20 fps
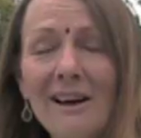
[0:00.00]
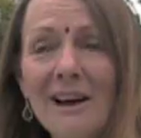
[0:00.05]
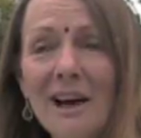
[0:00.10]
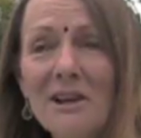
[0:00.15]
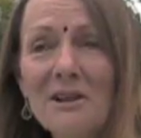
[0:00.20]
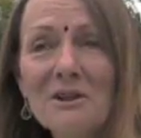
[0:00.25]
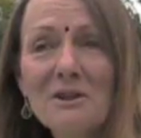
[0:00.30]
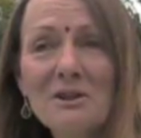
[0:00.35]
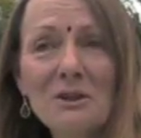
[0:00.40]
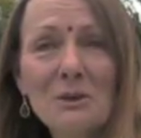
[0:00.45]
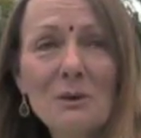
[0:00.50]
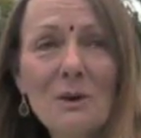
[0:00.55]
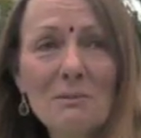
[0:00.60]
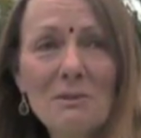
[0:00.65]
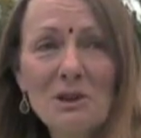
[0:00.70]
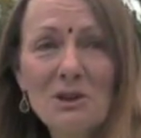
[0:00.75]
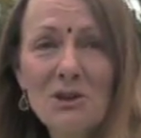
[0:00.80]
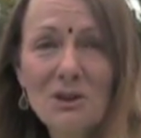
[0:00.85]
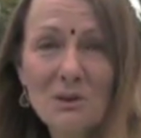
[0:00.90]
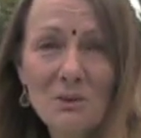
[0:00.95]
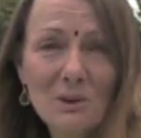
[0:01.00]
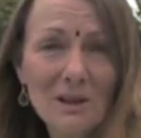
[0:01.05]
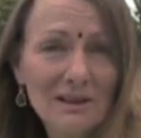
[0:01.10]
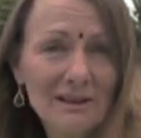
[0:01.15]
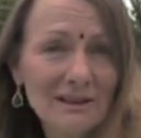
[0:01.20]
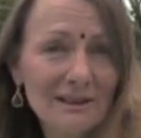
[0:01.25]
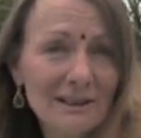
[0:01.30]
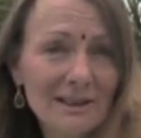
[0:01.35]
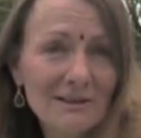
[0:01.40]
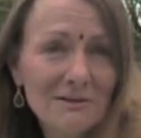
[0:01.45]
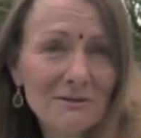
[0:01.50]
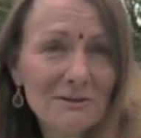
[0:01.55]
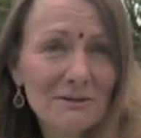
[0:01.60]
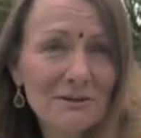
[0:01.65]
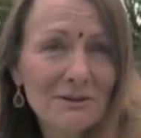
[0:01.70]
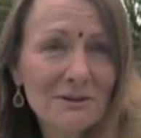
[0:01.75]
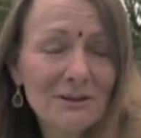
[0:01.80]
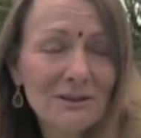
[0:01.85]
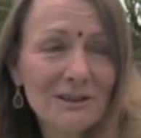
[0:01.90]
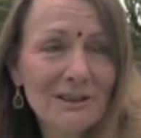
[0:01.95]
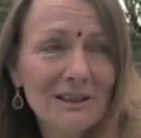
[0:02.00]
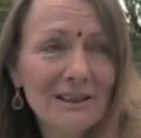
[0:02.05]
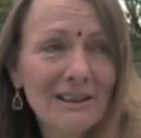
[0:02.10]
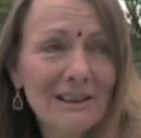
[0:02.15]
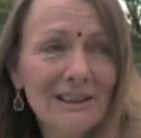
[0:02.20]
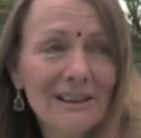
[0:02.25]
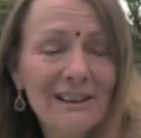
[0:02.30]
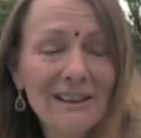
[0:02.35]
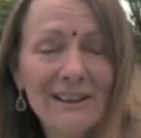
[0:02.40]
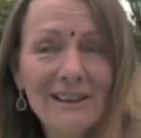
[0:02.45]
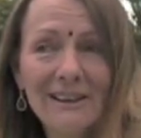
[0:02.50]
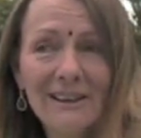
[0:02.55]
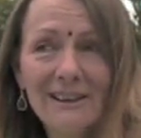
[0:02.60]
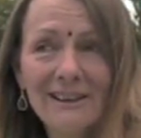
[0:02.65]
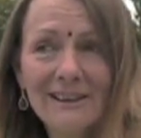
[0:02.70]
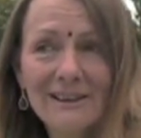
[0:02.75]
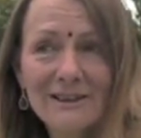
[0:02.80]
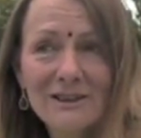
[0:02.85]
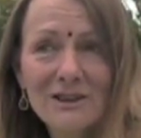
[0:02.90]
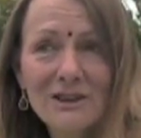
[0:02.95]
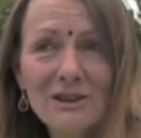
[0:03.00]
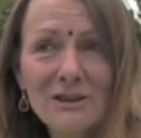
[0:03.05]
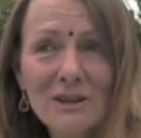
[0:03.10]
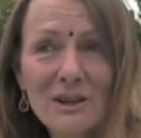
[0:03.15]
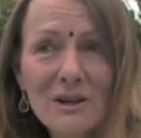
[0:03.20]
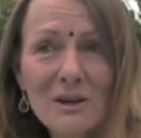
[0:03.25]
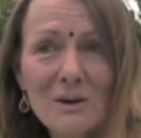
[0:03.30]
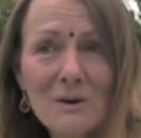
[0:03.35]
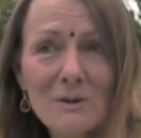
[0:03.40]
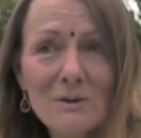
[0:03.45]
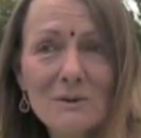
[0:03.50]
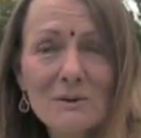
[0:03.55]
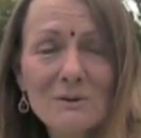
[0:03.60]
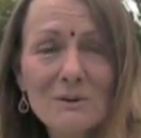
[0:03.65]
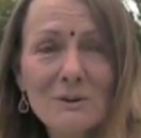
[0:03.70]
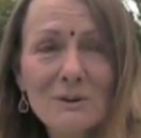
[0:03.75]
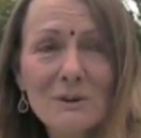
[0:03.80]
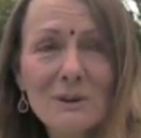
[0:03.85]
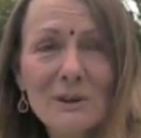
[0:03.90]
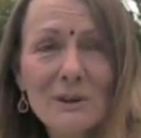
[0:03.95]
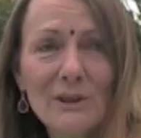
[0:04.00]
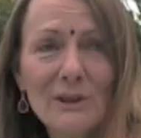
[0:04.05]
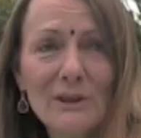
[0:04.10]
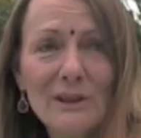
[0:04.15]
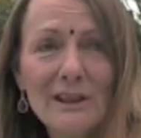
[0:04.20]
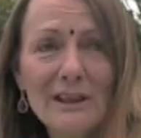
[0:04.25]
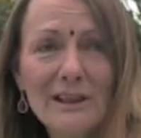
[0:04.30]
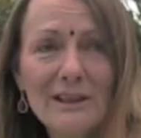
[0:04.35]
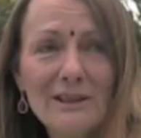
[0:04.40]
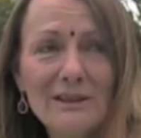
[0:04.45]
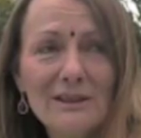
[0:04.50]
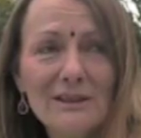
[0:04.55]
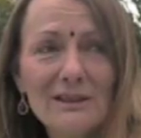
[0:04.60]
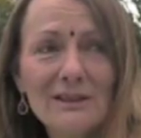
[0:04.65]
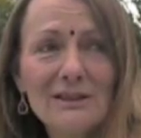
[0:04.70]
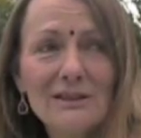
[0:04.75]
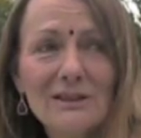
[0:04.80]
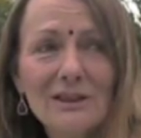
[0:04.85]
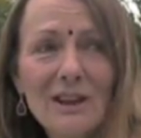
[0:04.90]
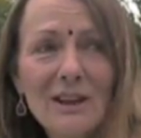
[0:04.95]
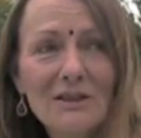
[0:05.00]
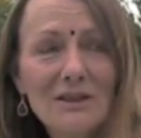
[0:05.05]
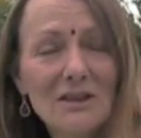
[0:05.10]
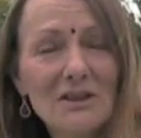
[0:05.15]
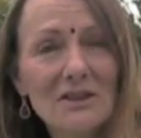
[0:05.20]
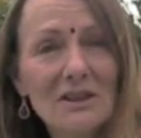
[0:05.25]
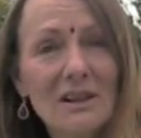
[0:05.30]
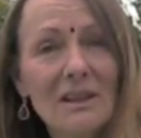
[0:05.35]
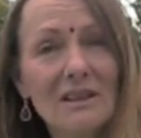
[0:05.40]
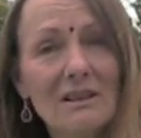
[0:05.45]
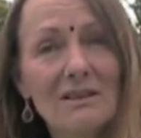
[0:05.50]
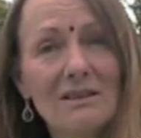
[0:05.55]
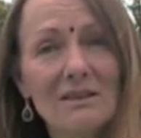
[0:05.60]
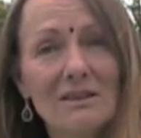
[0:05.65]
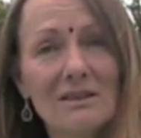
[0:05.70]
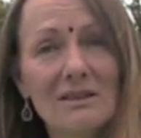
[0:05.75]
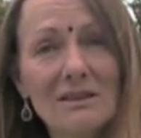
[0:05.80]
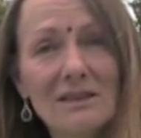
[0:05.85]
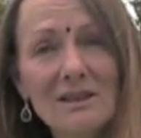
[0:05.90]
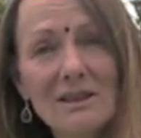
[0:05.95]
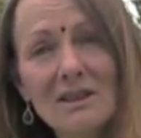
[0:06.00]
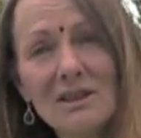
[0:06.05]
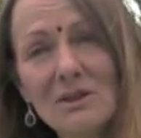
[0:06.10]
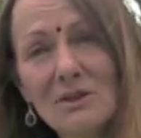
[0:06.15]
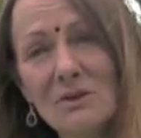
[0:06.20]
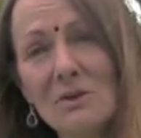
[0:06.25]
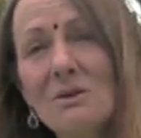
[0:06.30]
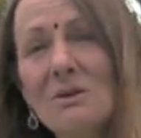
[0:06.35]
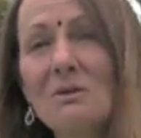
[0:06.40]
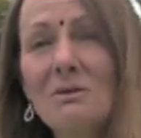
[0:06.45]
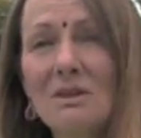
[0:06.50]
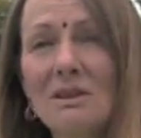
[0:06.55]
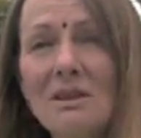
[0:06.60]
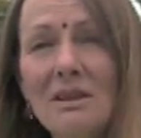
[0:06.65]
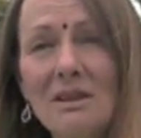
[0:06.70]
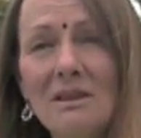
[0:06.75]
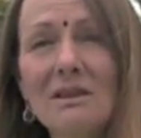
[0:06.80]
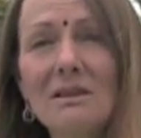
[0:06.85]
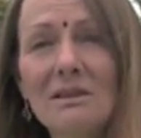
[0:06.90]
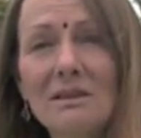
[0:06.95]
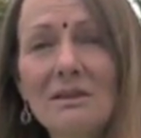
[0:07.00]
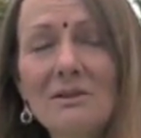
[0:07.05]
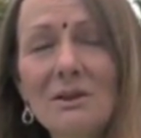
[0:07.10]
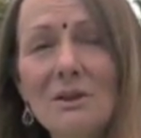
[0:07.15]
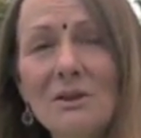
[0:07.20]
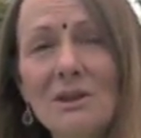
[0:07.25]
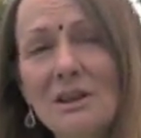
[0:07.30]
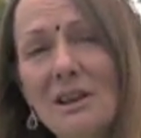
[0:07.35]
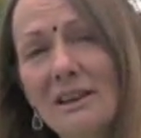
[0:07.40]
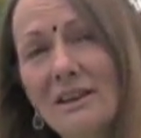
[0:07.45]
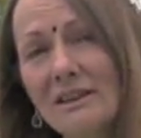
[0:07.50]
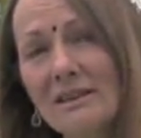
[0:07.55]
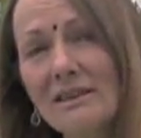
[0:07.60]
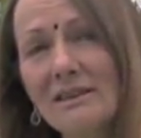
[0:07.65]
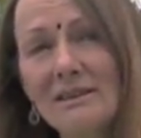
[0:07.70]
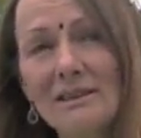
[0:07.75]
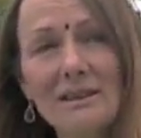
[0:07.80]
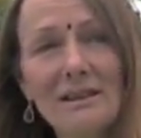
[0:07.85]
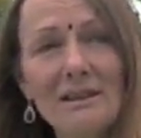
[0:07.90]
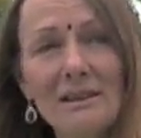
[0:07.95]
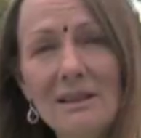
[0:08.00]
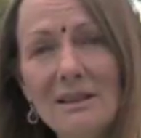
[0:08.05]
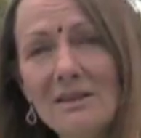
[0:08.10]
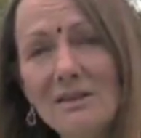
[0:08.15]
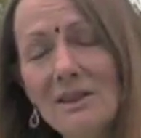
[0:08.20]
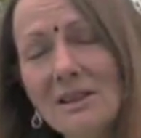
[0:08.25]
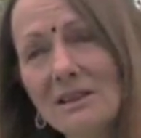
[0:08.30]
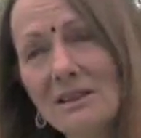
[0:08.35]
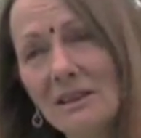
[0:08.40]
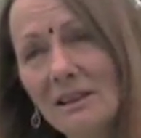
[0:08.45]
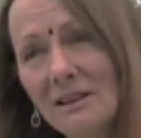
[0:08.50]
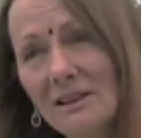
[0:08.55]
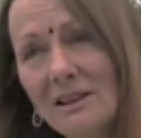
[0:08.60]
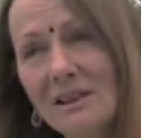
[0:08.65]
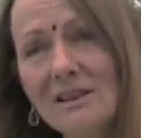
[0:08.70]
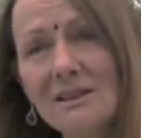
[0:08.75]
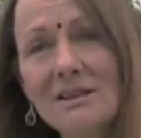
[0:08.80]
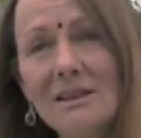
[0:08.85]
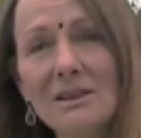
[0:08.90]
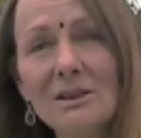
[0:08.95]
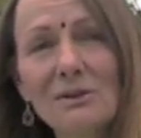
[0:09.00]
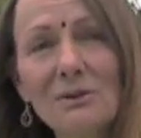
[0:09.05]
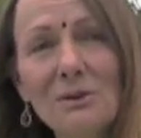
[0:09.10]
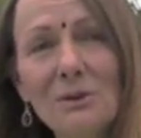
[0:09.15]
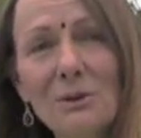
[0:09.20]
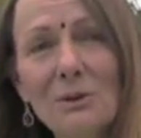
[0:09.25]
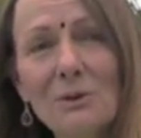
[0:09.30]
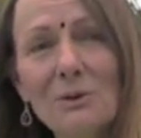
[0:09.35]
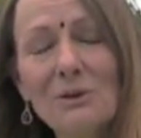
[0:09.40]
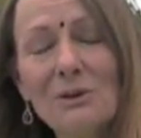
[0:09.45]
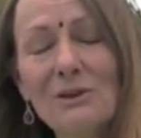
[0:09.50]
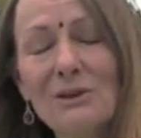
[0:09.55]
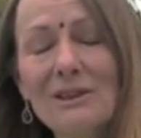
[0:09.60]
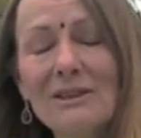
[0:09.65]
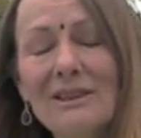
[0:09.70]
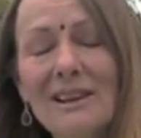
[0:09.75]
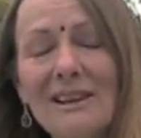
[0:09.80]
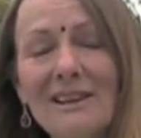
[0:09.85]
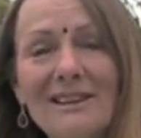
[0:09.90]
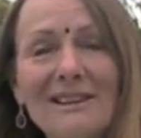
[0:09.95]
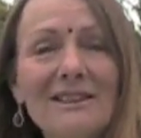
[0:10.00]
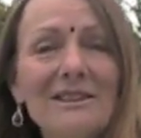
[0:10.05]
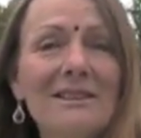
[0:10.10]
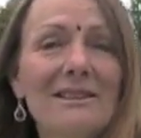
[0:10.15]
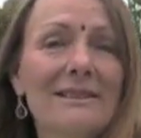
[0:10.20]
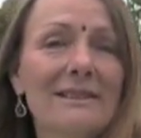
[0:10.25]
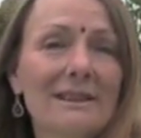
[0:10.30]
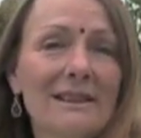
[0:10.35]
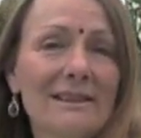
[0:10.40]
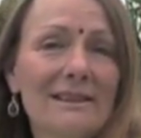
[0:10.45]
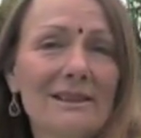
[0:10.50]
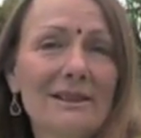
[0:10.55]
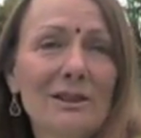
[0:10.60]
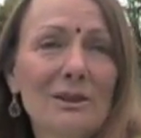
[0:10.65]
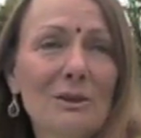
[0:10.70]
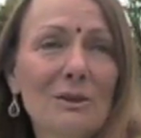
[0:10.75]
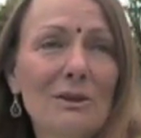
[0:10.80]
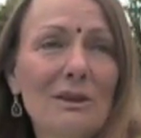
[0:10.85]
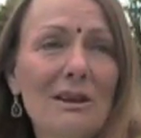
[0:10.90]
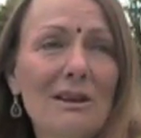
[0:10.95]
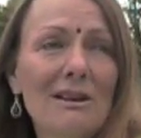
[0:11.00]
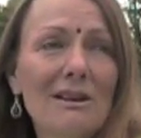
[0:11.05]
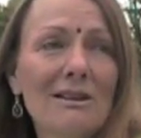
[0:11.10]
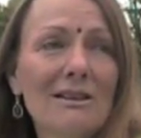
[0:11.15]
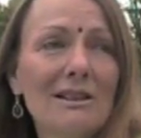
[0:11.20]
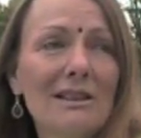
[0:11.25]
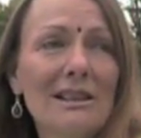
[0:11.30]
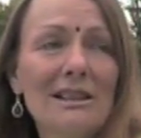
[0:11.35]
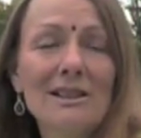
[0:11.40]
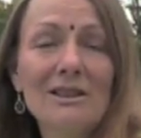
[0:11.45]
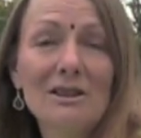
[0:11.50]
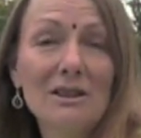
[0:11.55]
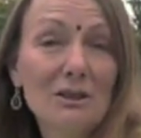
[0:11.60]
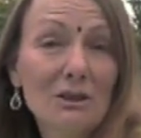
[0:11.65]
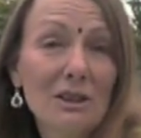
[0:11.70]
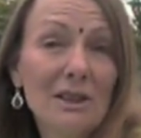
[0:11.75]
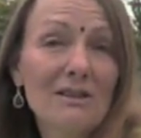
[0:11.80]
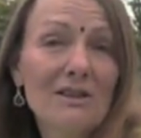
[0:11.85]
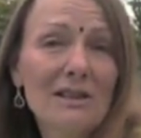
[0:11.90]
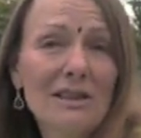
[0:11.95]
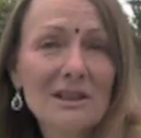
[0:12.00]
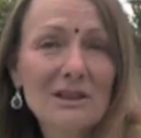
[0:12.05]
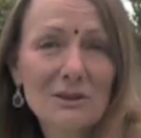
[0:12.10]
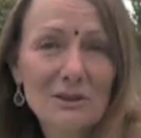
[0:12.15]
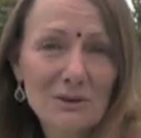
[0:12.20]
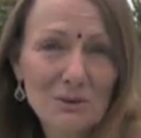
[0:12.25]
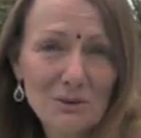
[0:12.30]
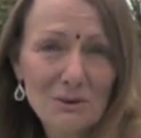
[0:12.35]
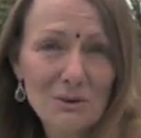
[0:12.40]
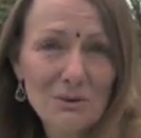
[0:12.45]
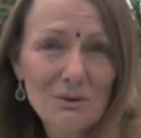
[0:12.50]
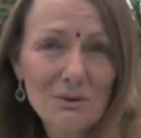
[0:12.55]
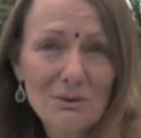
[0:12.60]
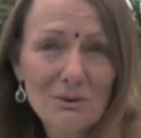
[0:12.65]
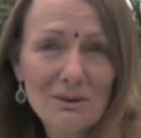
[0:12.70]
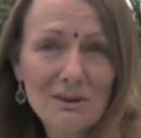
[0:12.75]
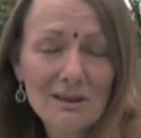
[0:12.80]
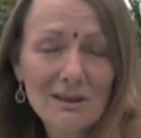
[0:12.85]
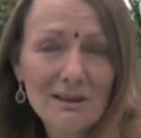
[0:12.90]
I know Swamiji well enough to know he's got this innocence and this truth that he delivers, and I can see even in his interviews that innocence is still there. He's still giving us the truth.